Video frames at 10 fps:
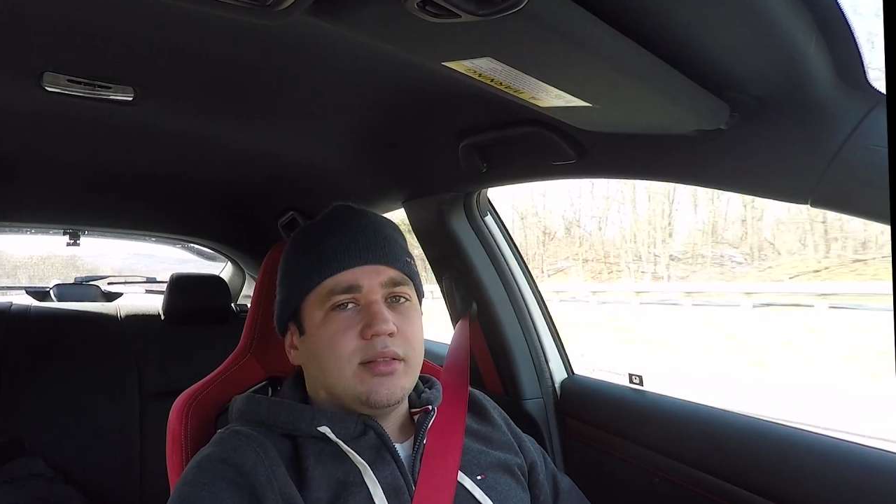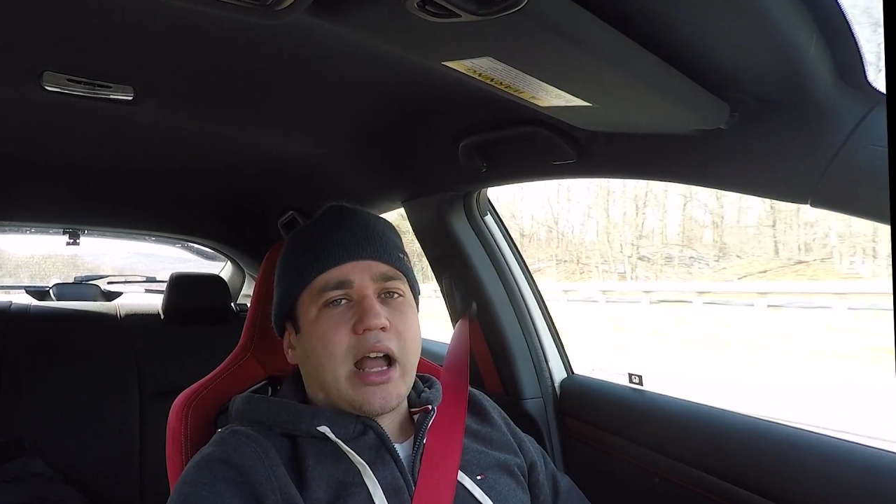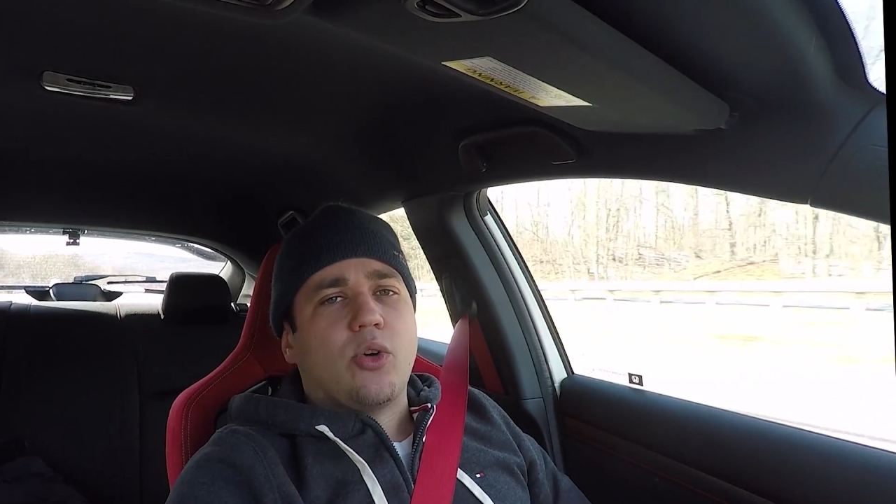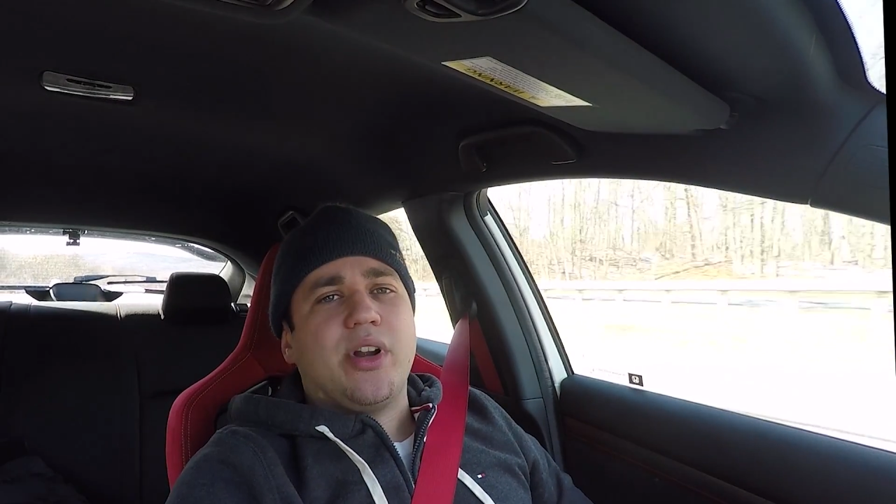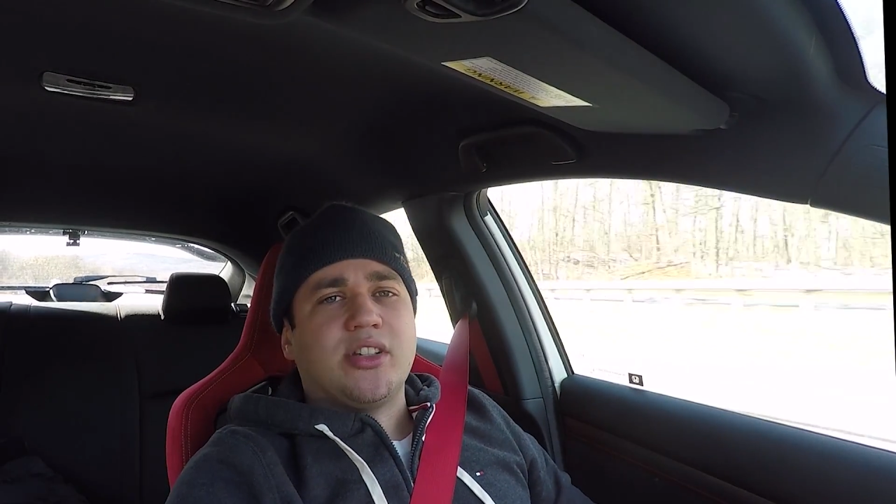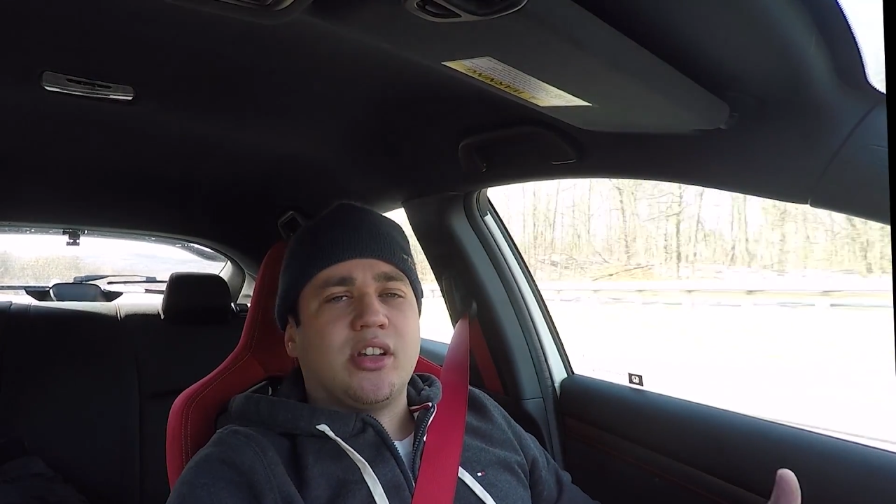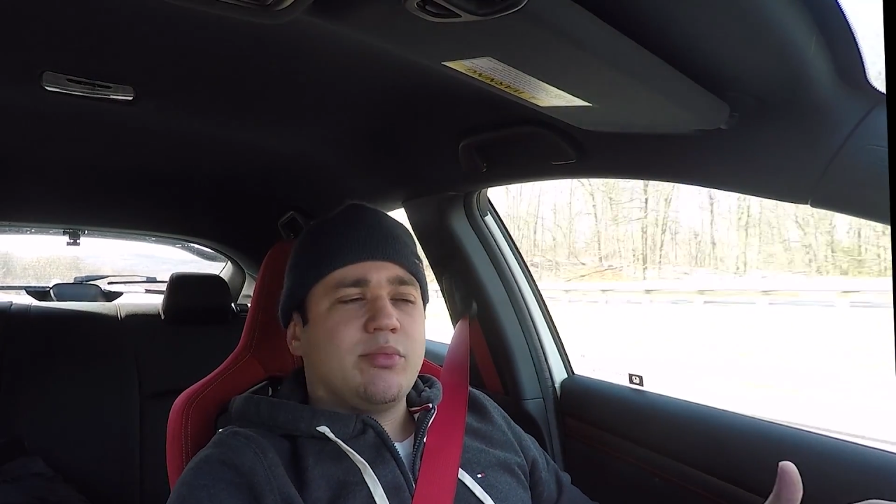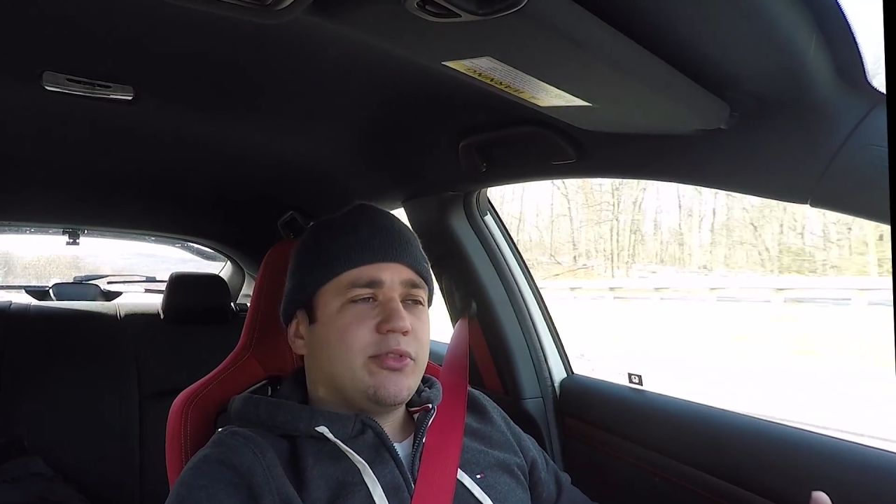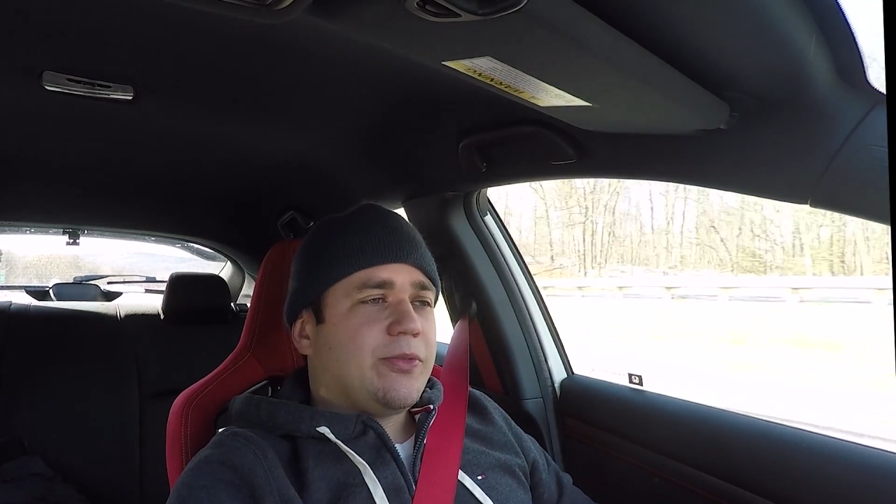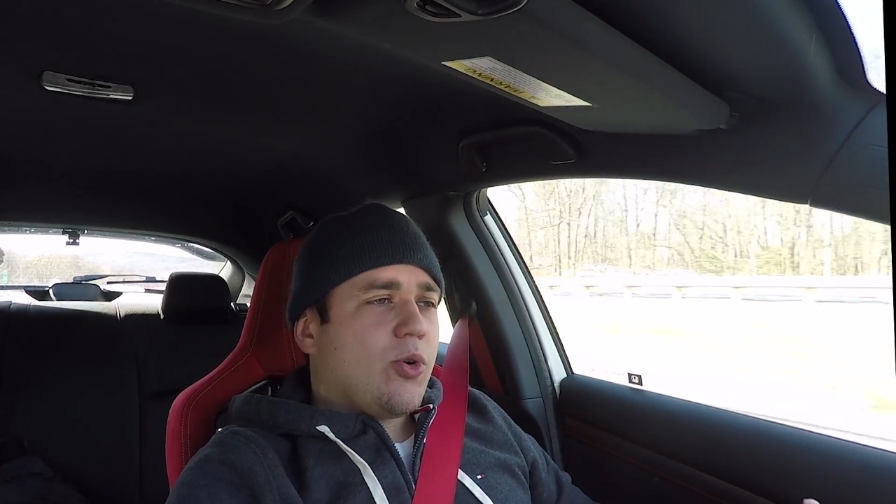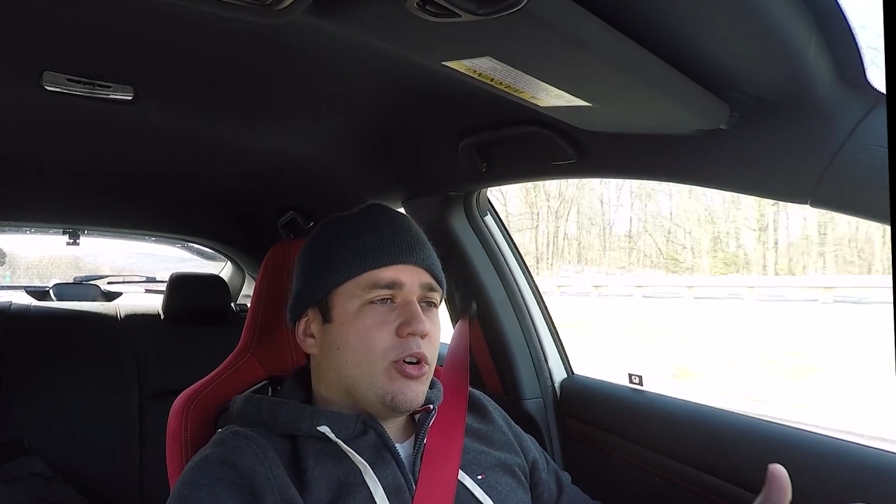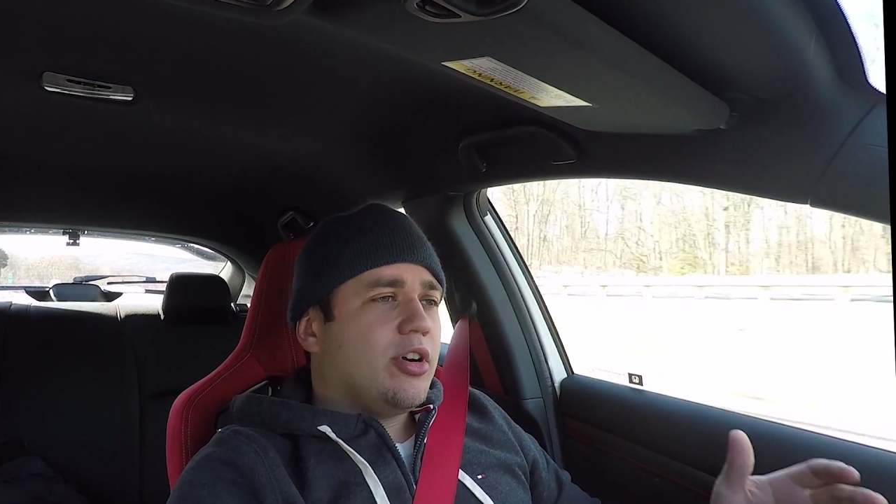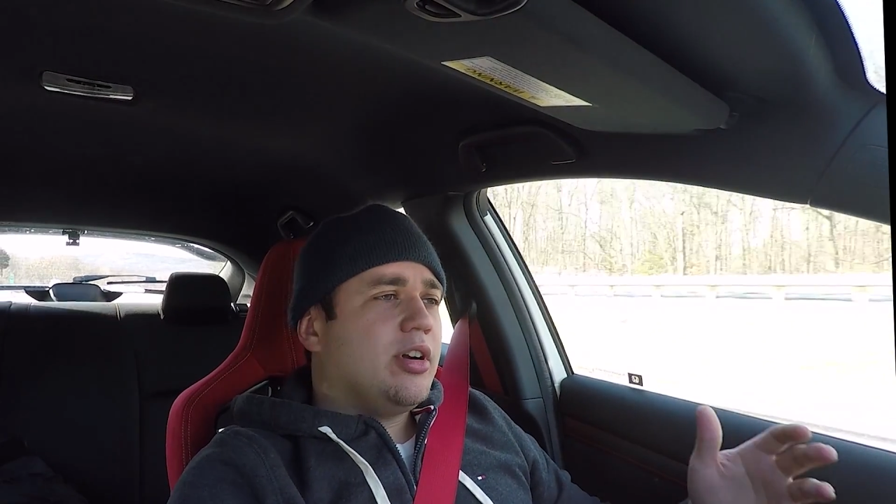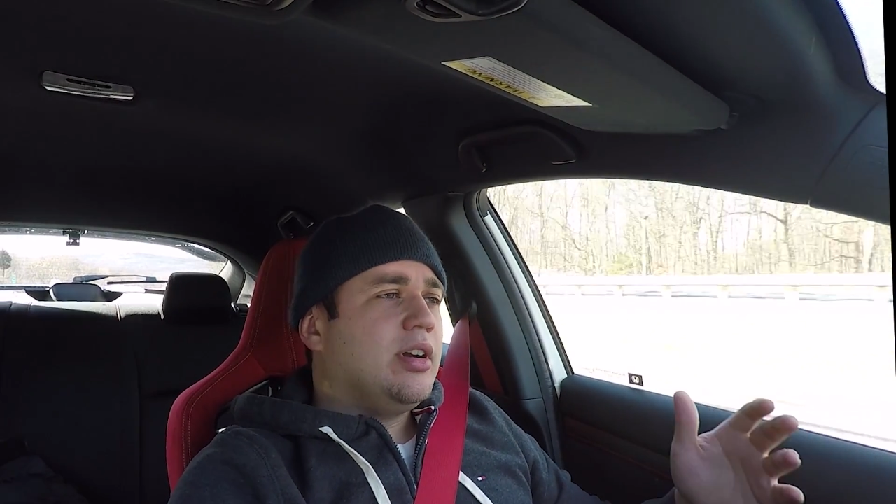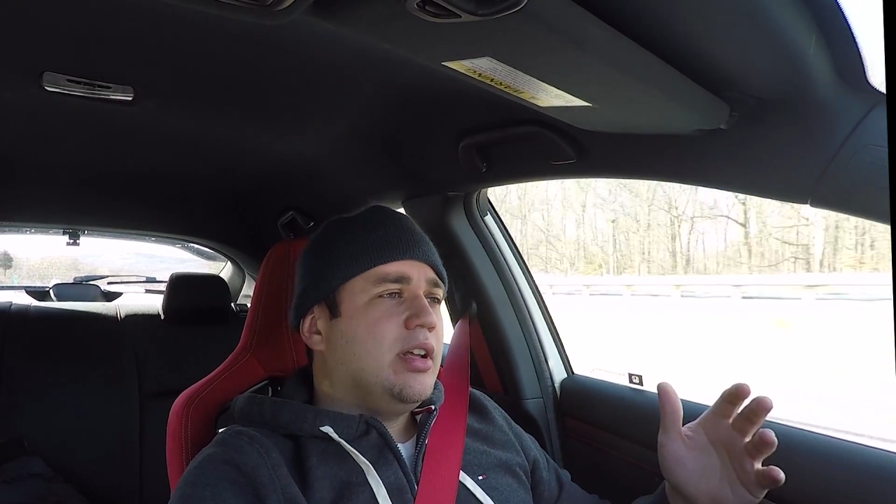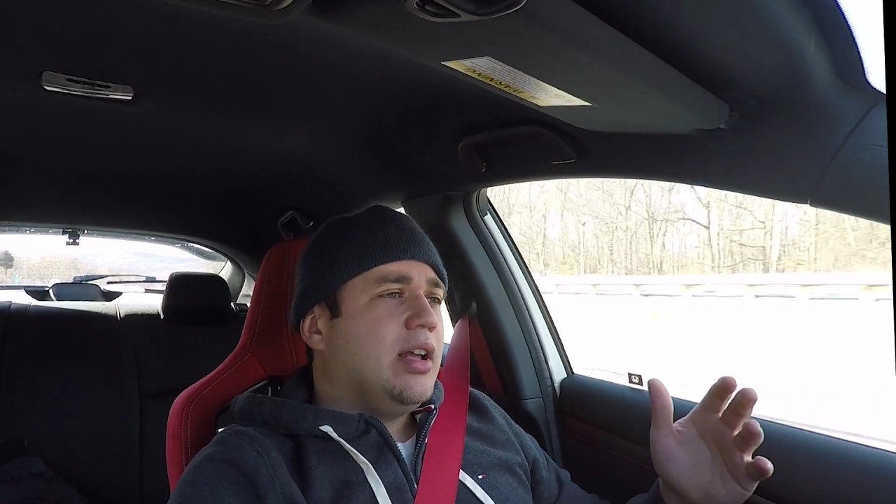Now, reason number 4